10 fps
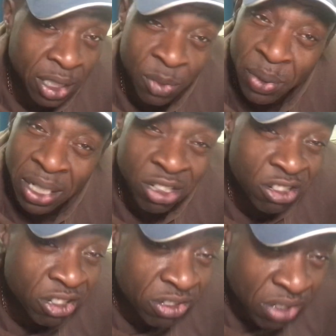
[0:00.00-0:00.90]
is being
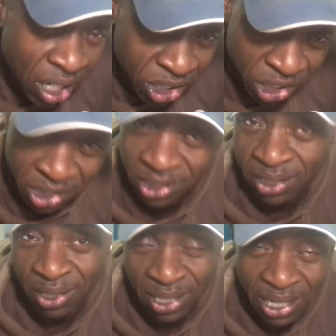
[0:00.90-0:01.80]
crushed.
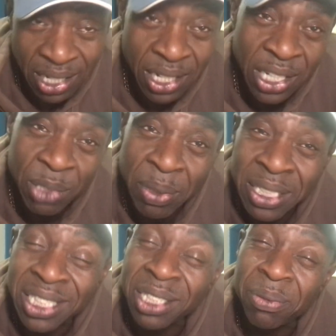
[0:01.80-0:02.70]
It's been
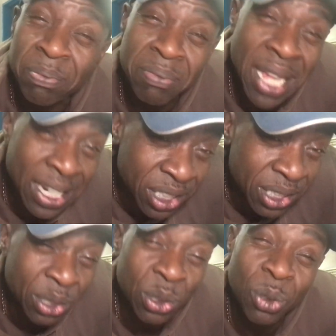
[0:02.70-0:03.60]
smashed
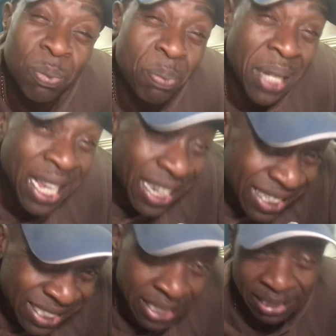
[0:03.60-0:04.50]
to
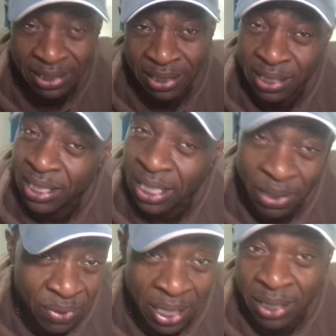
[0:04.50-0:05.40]
pieces. The City
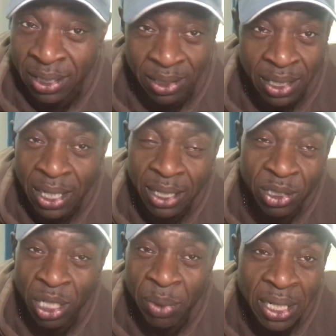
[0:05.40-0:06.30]
of London.
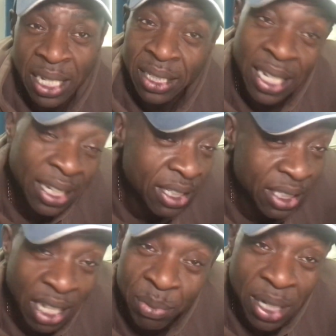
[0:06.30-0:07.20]
I mean,
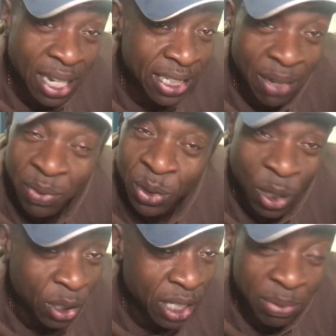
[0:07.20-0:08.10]
them guys haven't
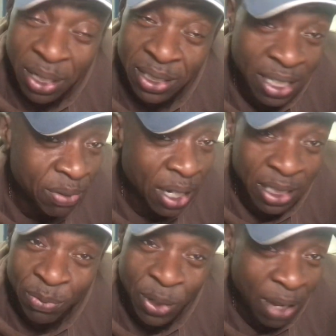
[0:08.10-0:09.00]
got
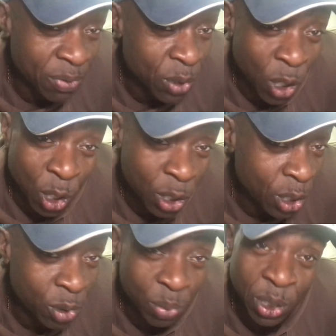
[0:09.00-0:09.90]
a
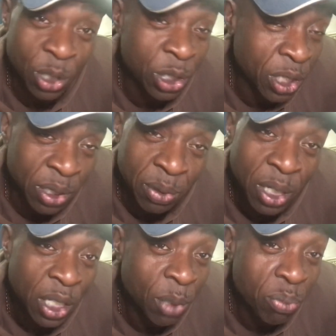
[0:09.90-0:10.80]
clue because
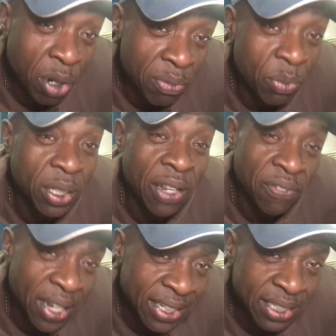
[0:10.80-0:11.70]
the problem what they're
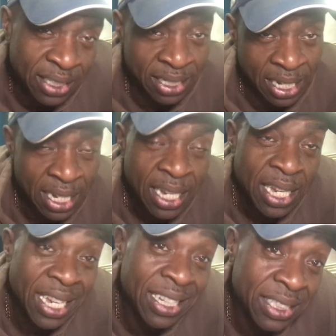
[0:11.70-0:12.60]
facing here
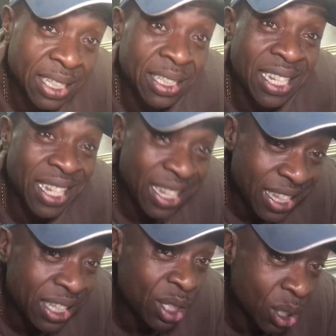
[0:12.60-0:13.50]
is that the
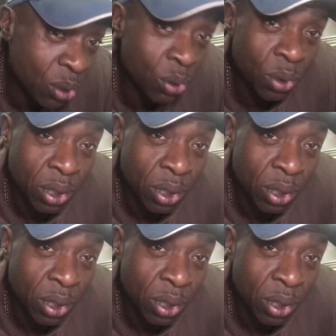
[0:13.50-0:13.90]
EU,